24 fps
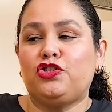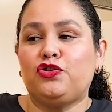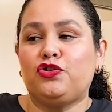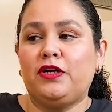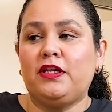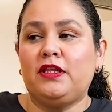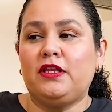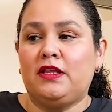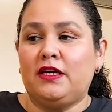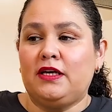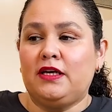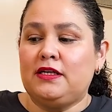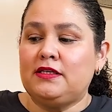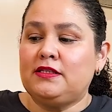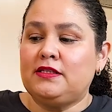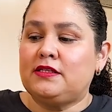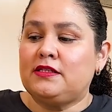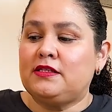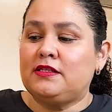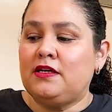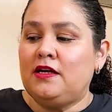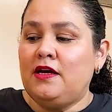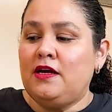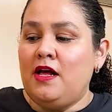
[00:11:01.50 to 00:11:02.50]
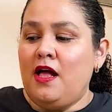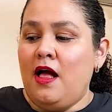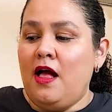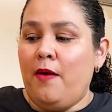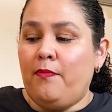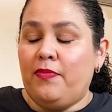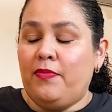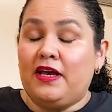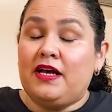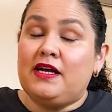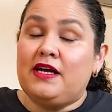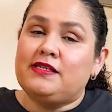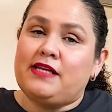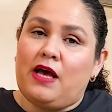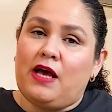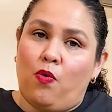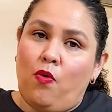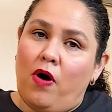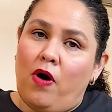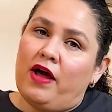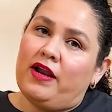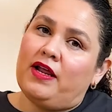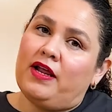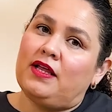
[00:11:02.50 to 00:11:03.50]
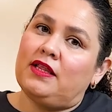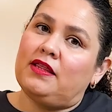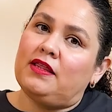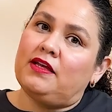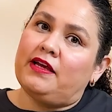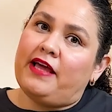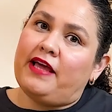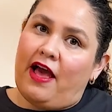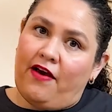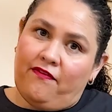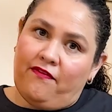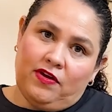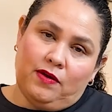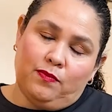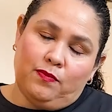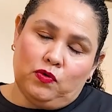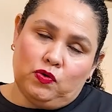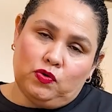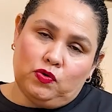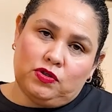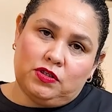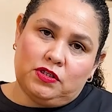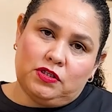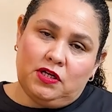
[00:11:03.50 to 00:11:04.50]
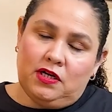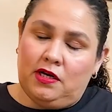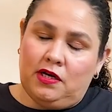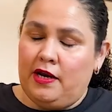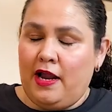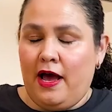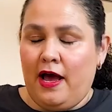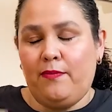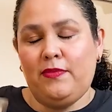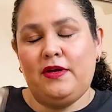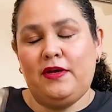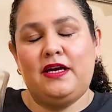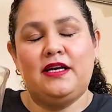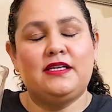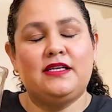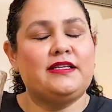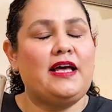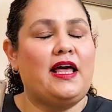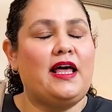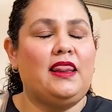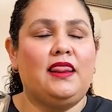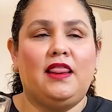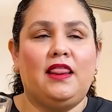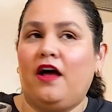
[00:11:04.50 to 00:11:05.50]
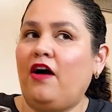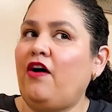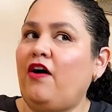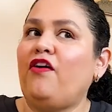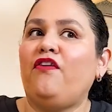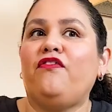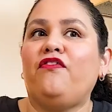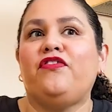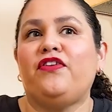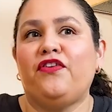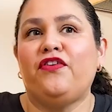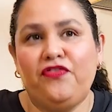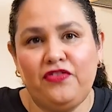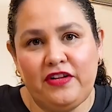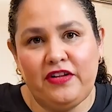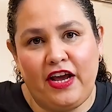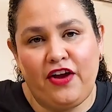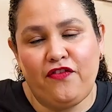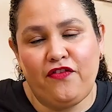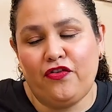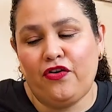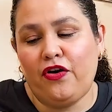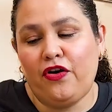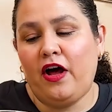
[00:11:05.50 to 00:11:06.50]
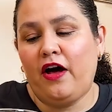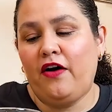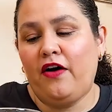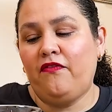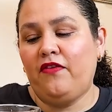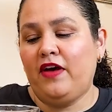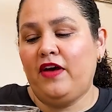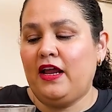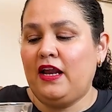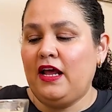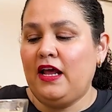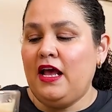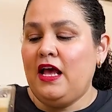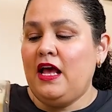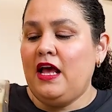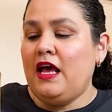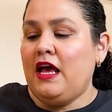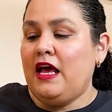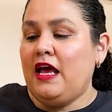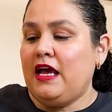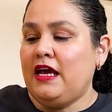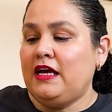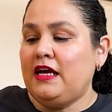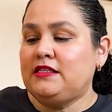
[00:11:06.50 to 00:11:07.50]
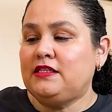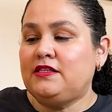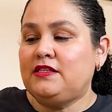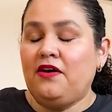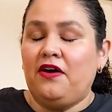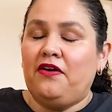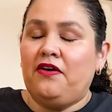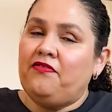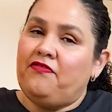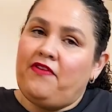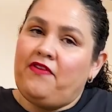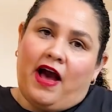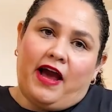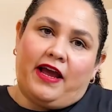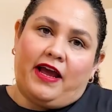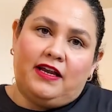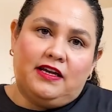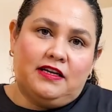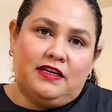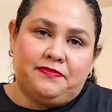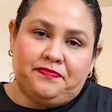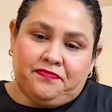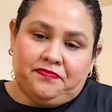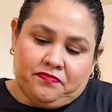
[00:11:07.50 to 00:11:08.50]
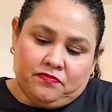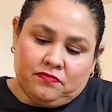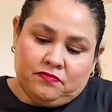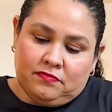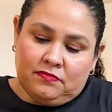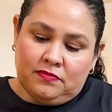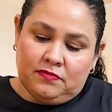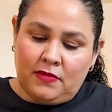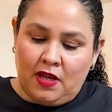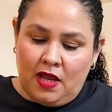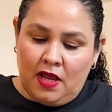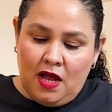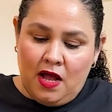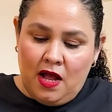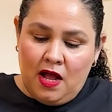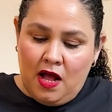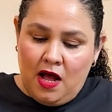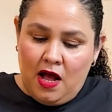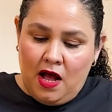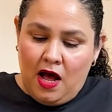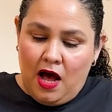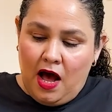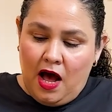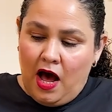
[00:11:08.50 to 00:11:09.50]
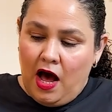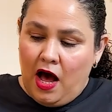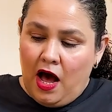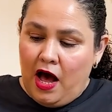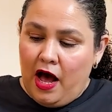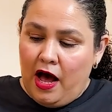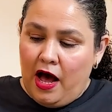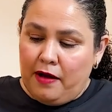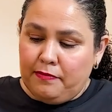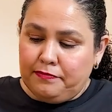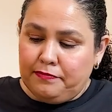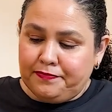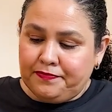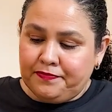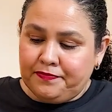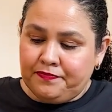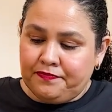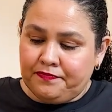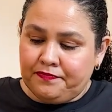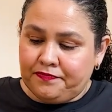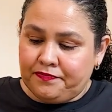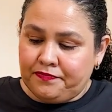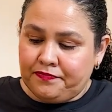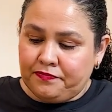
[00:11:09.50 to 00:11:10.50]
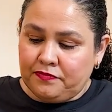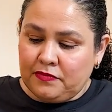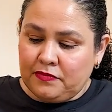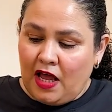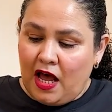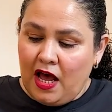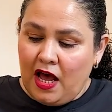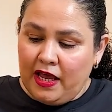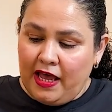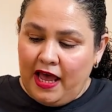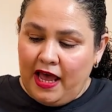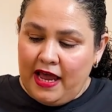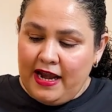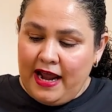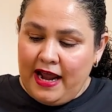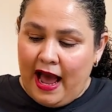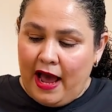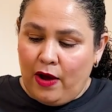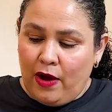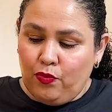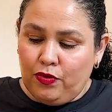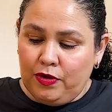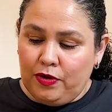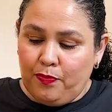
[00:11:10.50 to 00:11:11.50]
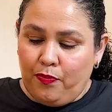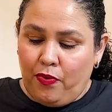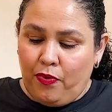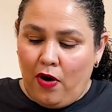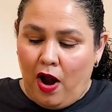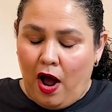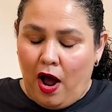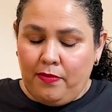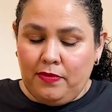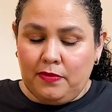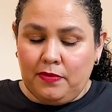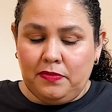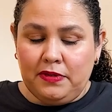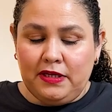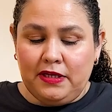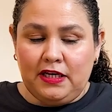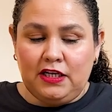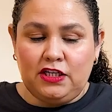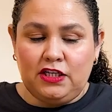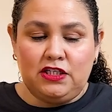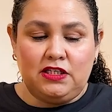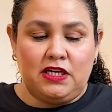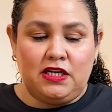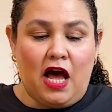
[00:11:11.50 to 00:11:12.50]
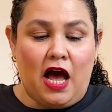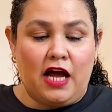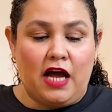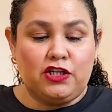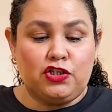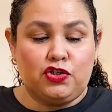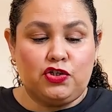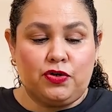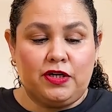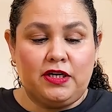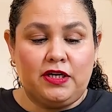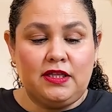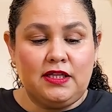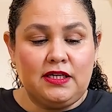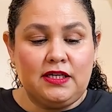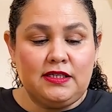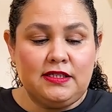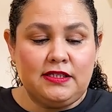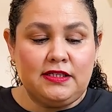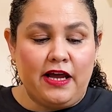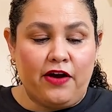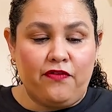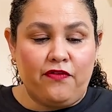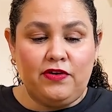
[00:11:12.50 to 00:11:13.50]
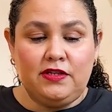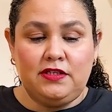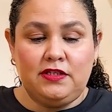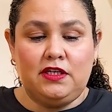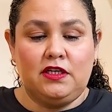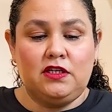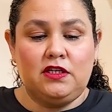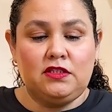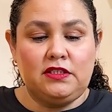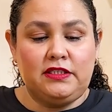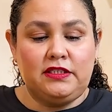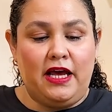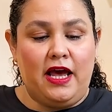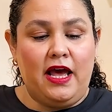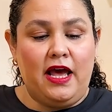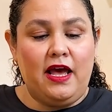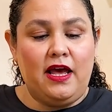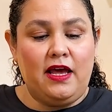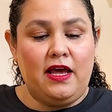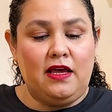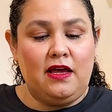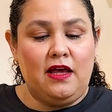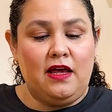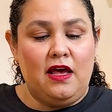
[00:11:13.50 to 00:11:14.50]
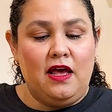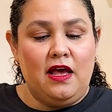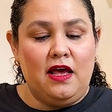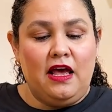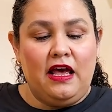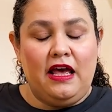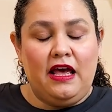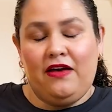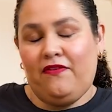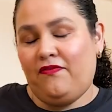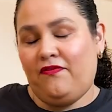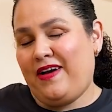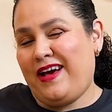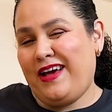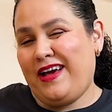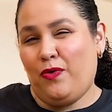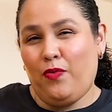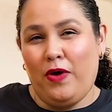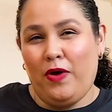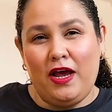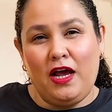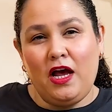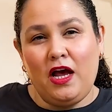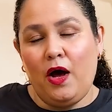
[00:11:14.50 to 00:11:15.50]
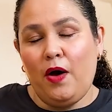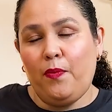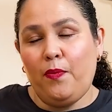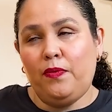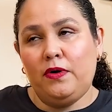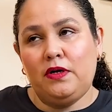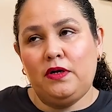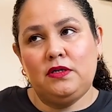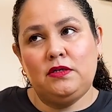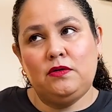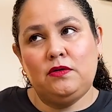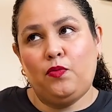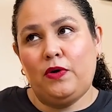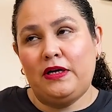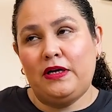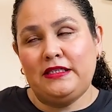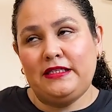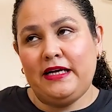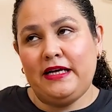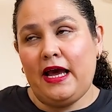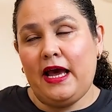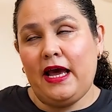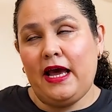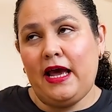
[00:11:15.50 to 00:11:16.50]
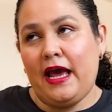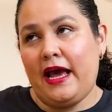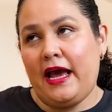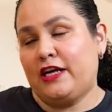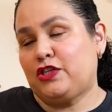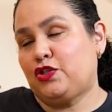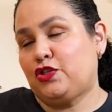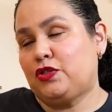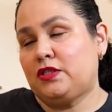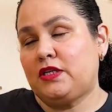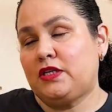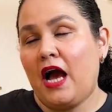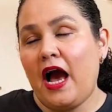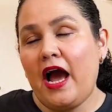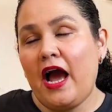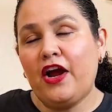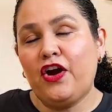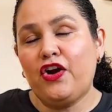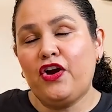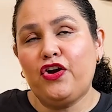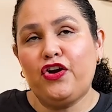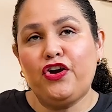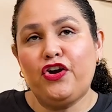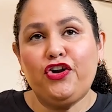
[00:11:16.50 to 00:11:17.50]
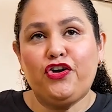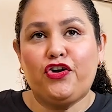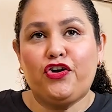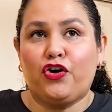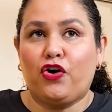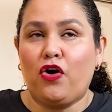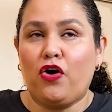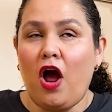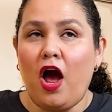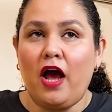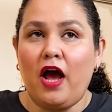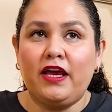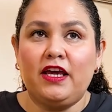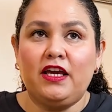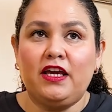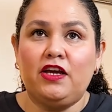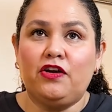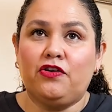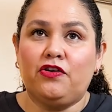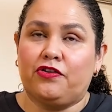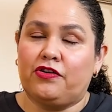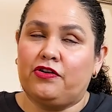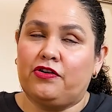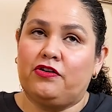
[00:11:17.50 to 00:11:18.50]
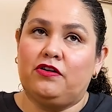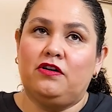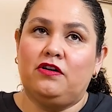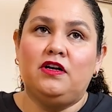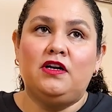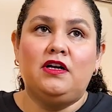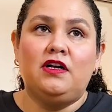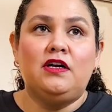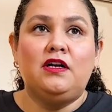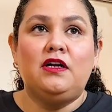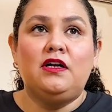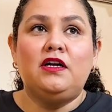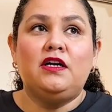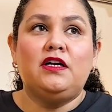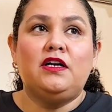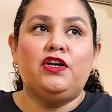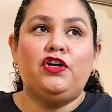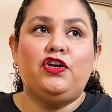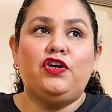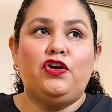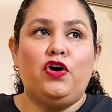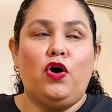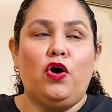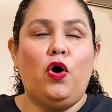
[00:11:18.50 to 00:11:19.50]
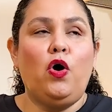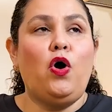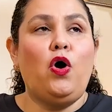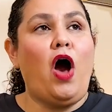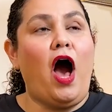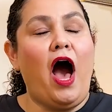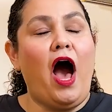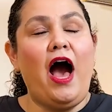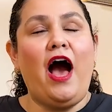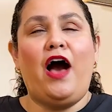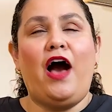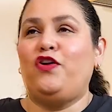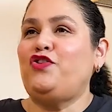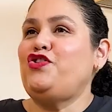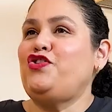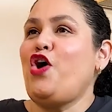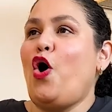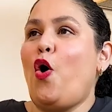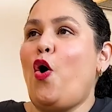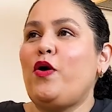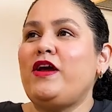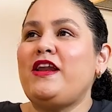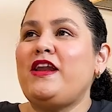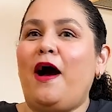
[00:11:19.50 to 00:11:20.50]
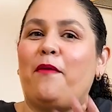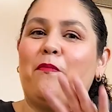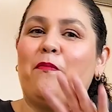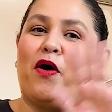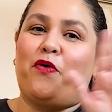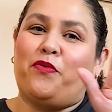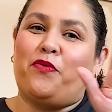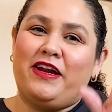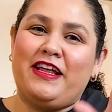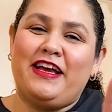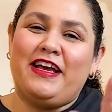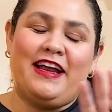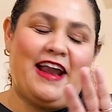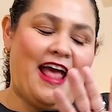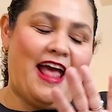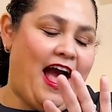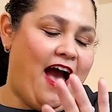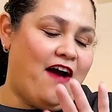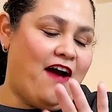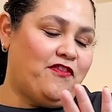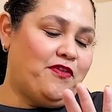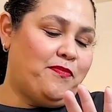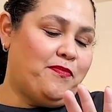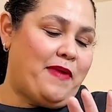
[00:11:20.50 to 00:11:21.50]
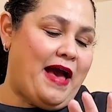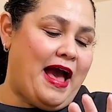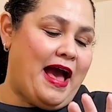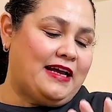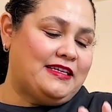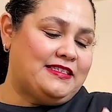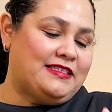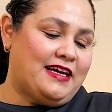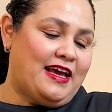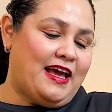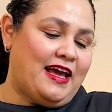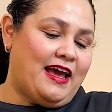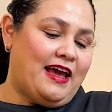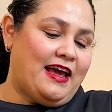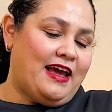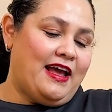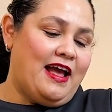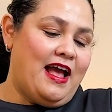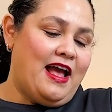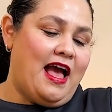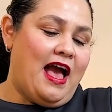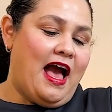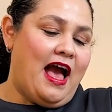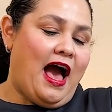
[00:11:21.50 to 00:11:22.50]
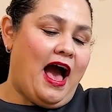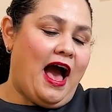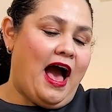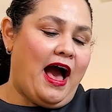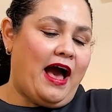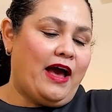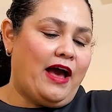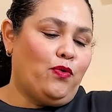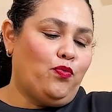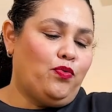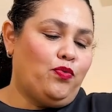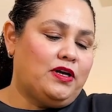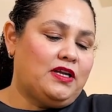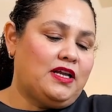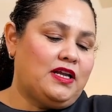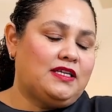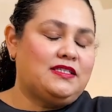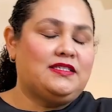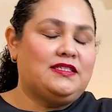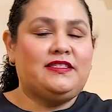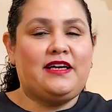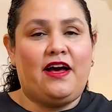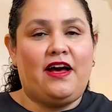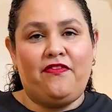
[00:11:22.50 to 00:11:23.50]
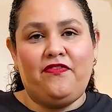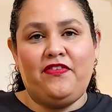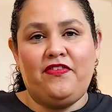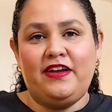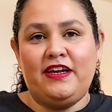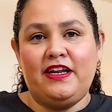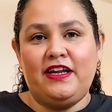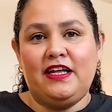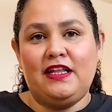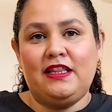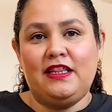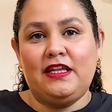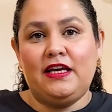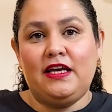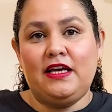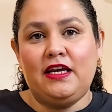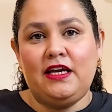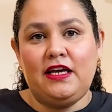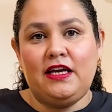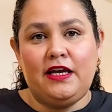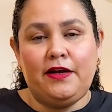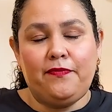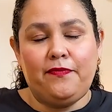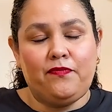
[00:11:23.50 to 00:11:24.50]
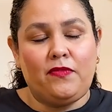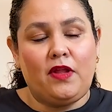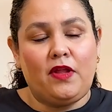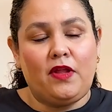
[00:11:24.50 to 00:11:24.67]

drink this because I wanted the caffeine boost, not because I love the flavor of it. It's fine. Again, I would probably not drink this every single day. If I wake up one day extra tired or groggy, or you know, knowing I'm already gonna have a bad day, I would definitely